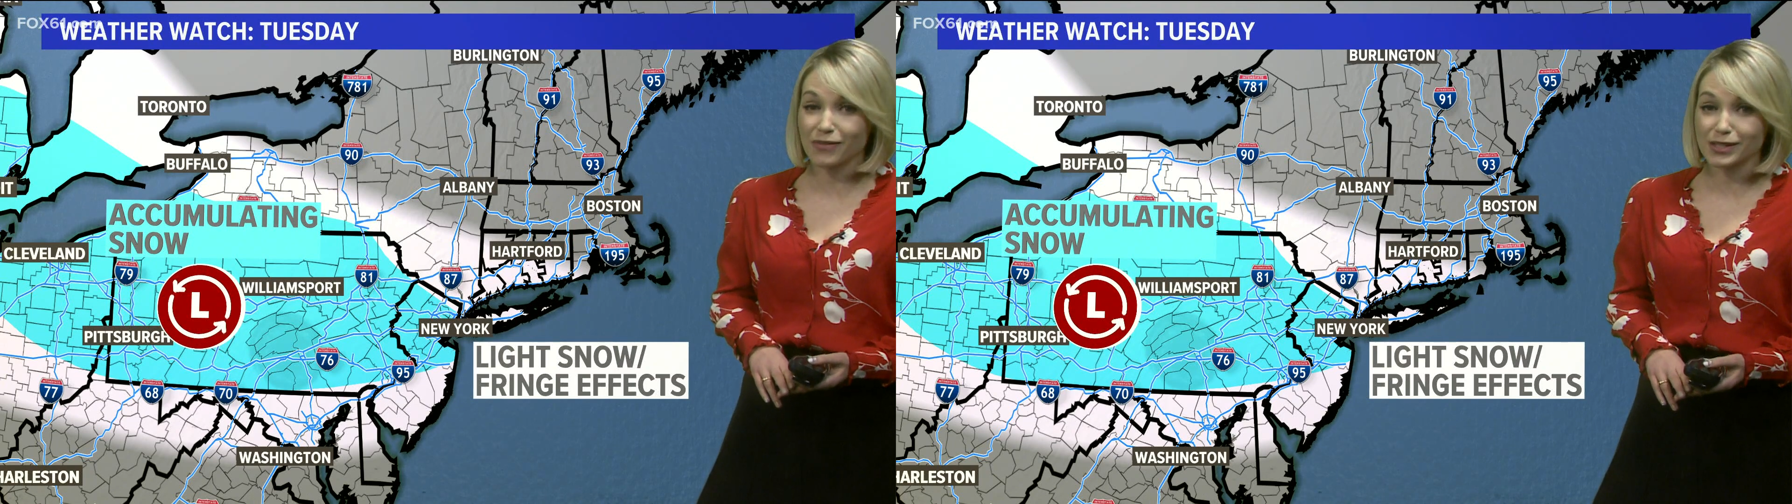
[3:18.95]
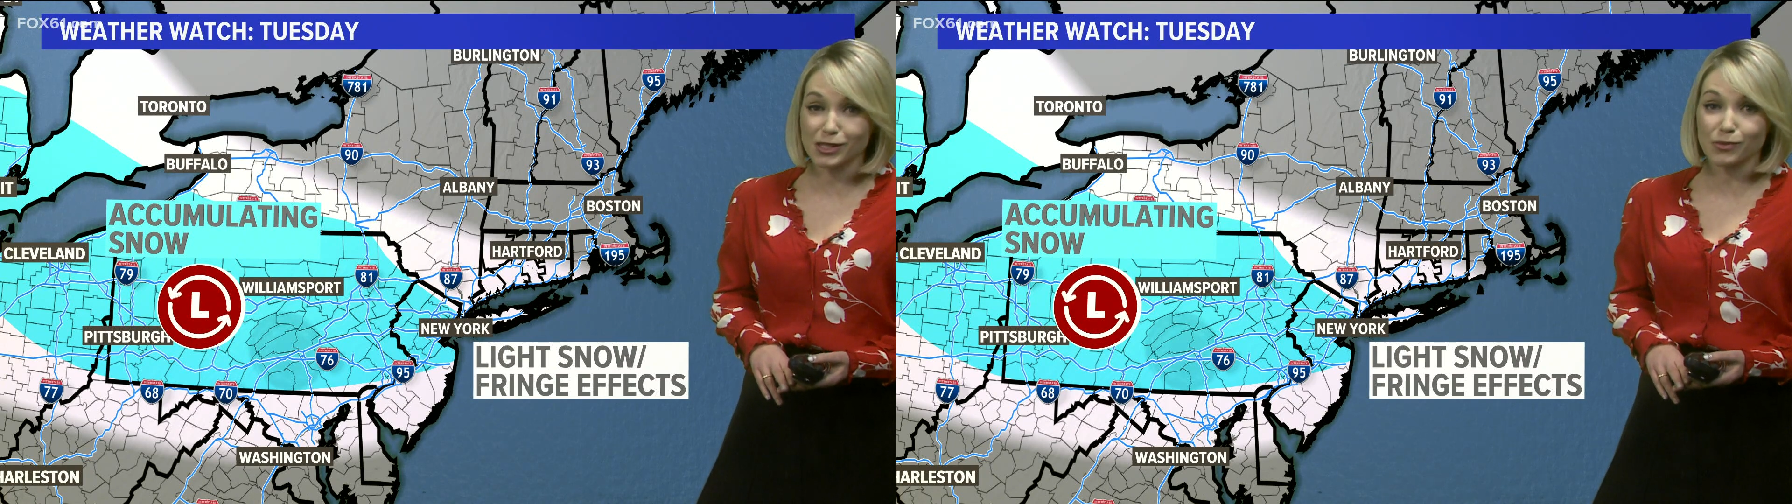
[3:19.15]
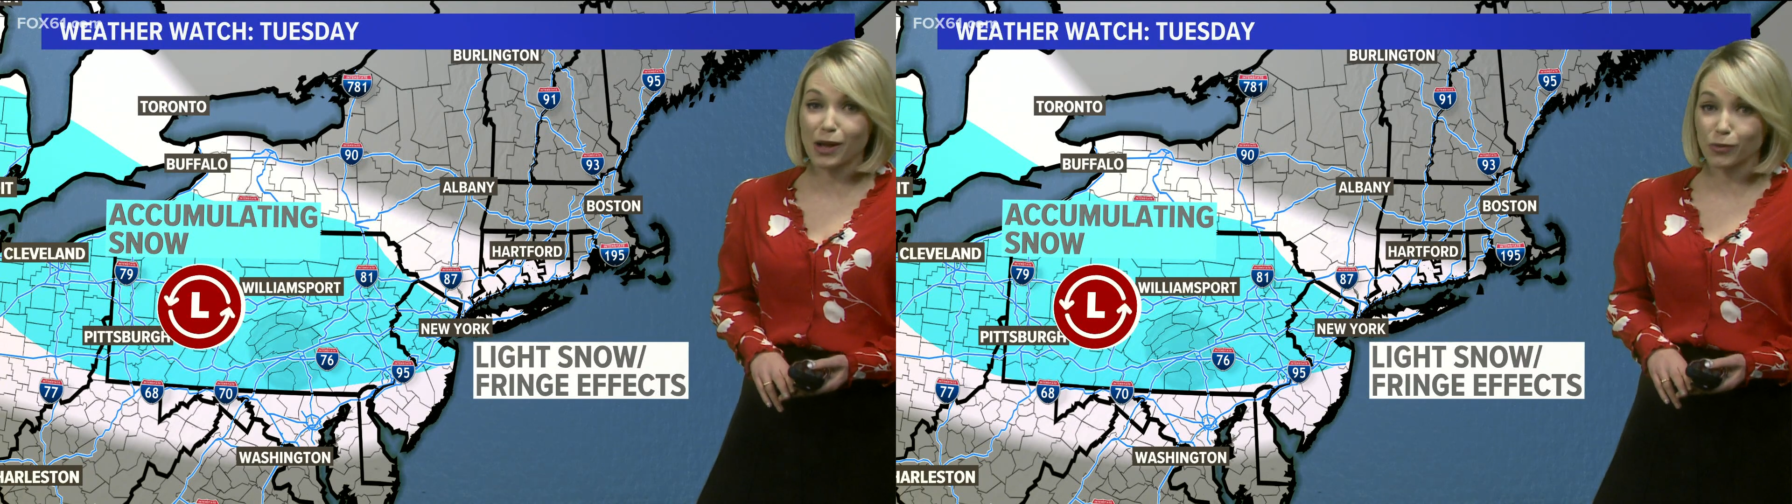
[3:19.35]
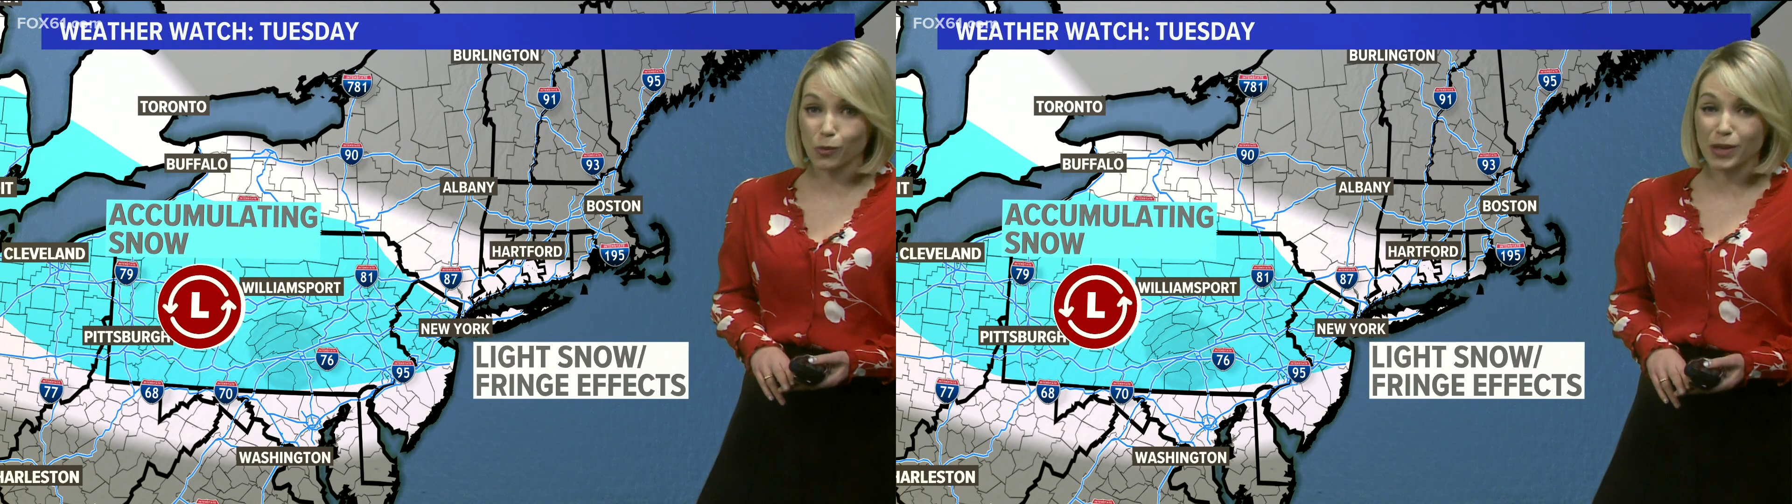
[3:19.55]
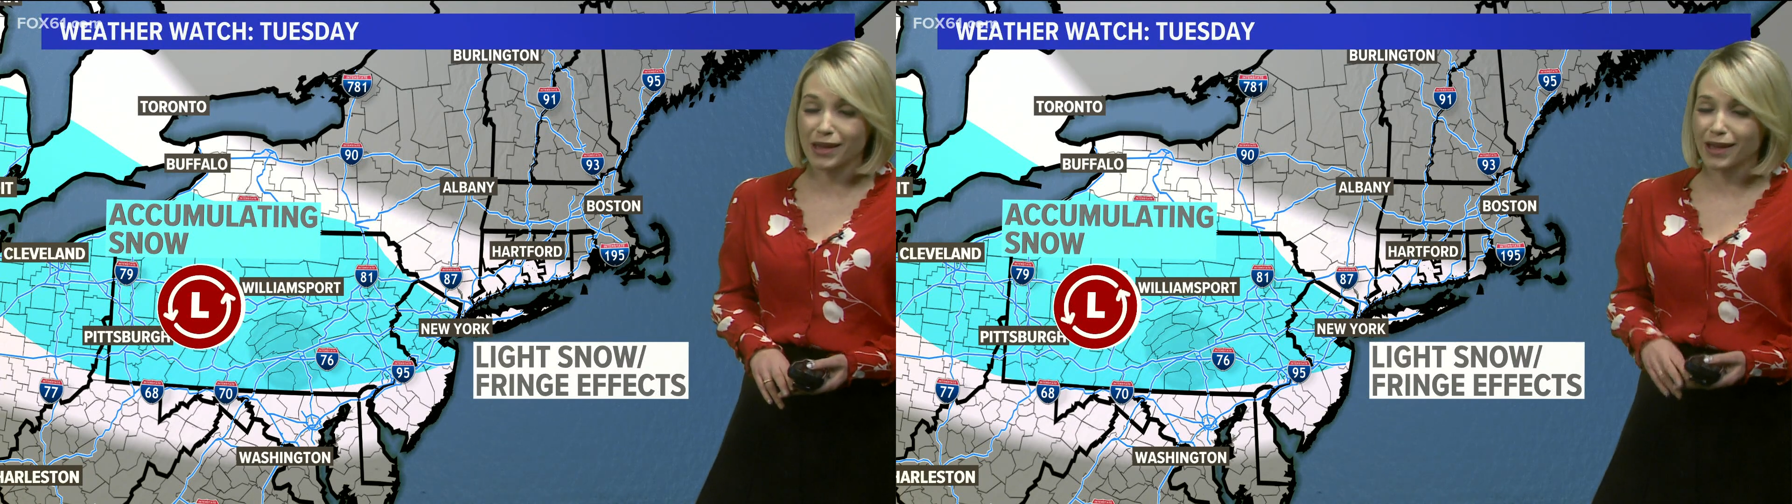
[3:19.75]
on this throughout the
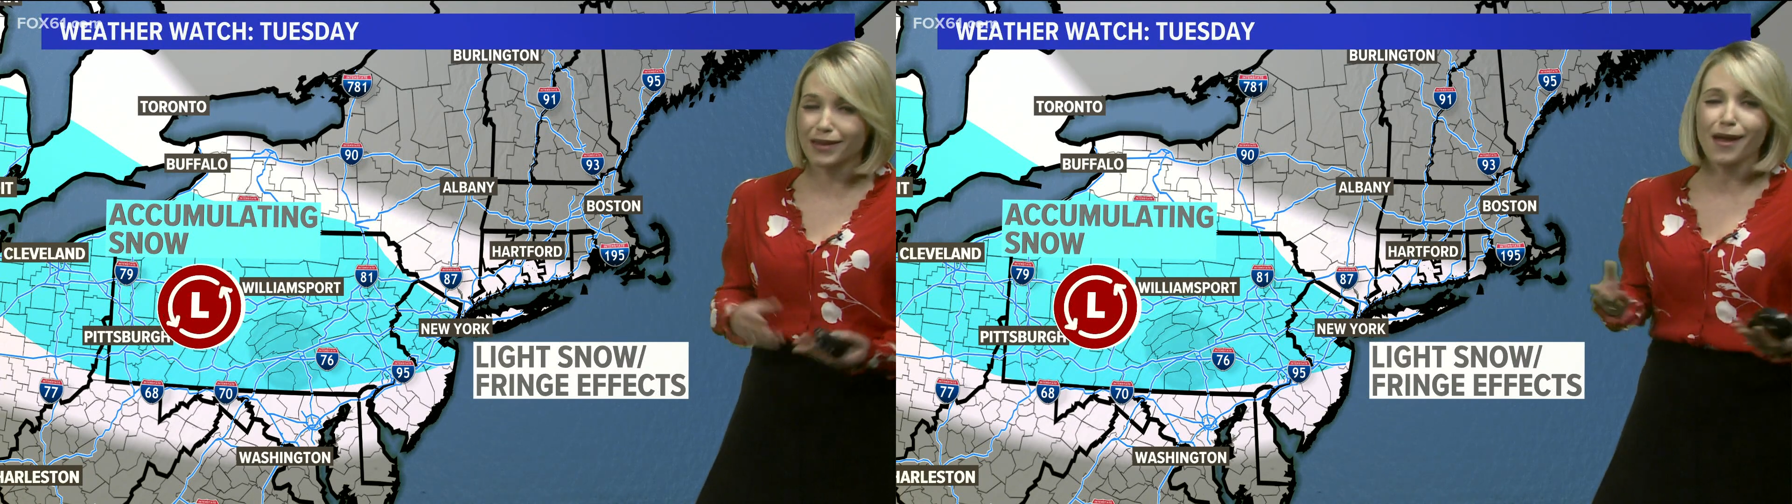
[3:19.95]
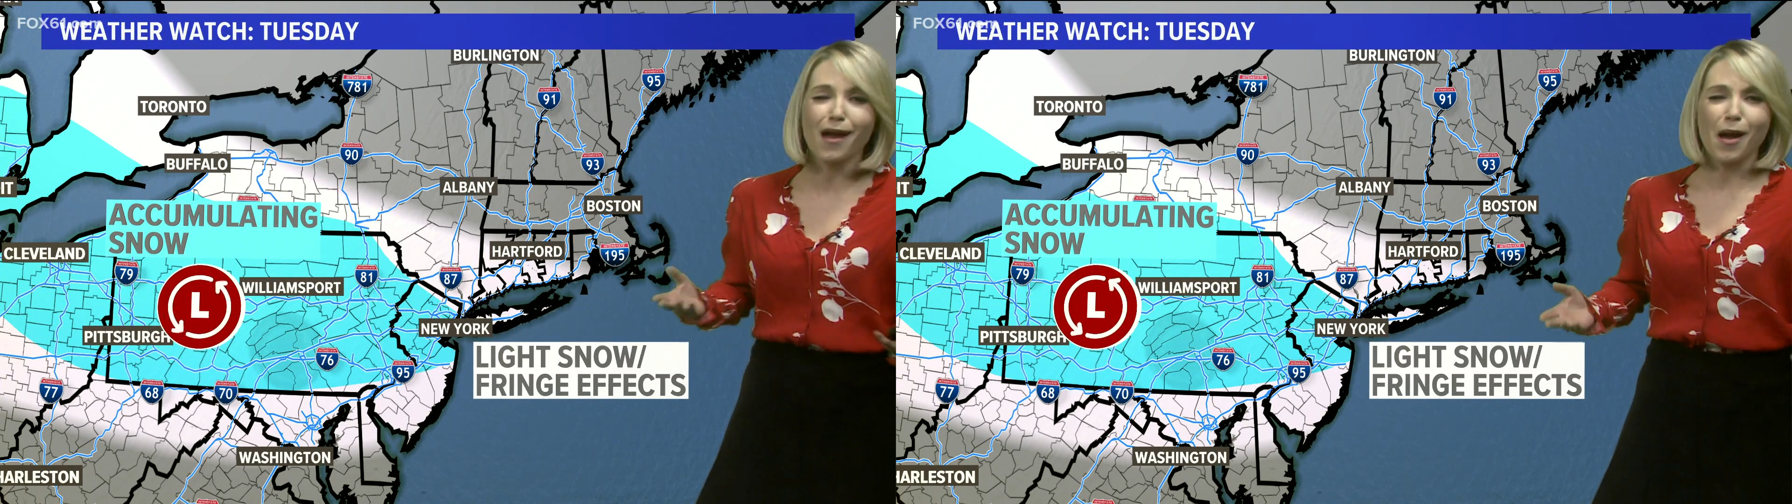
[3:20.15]
weekend.